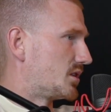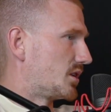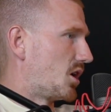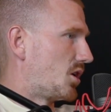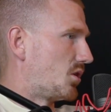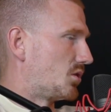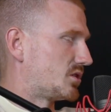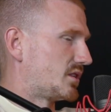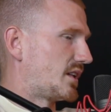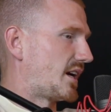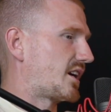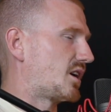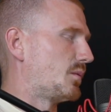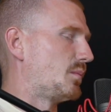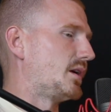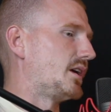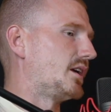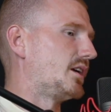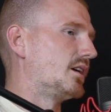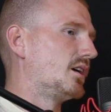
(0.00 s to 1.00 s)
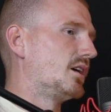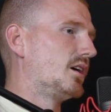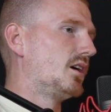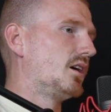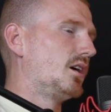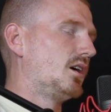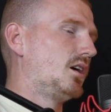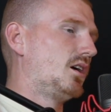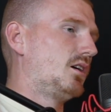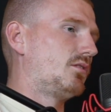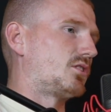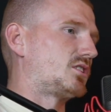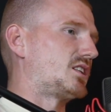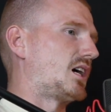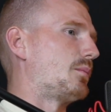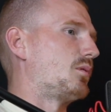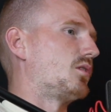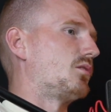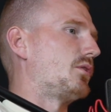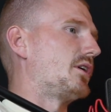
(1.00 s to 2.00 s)
the goal. So that could be, for
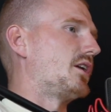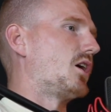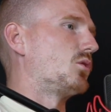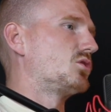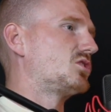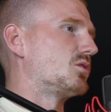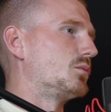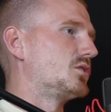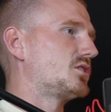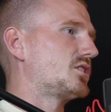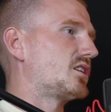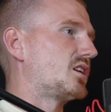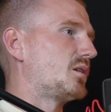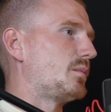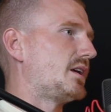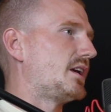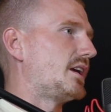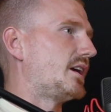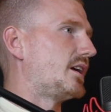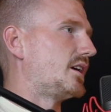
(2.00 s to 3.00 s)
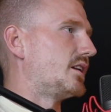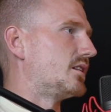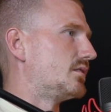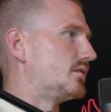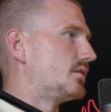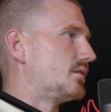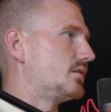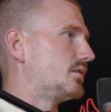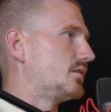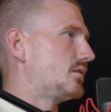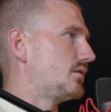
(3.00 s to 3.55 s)
example, if we know someone's going to be in,